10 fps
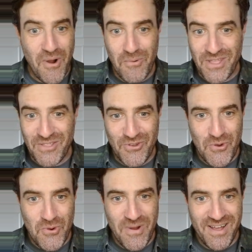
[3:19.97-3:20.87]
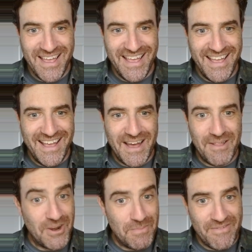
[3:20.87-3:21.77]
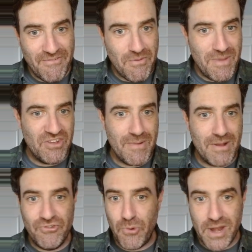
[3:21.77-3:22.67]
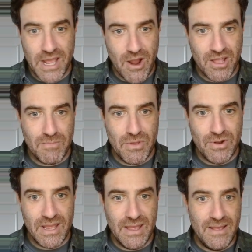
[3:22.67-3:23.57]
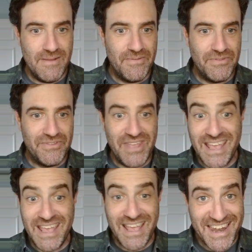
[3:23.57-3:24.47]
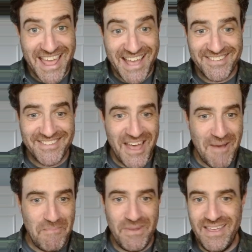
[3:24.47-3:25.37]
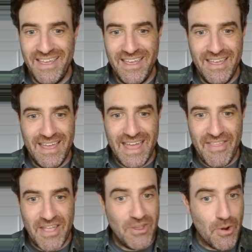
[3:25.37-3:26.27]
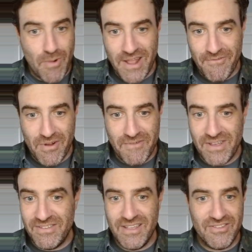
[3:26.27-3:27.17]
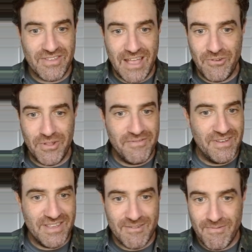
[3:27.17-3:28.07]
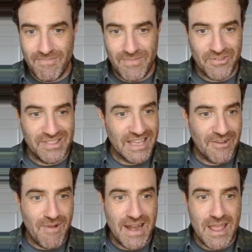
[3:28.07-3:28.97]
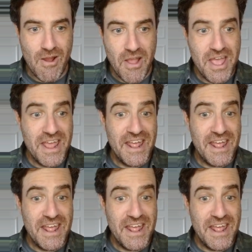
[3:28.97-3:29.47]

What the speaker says: what we do, a little bit of information about joining our community, taking the next step, and then, ready for a visit, schedule a visit. There's a link right here.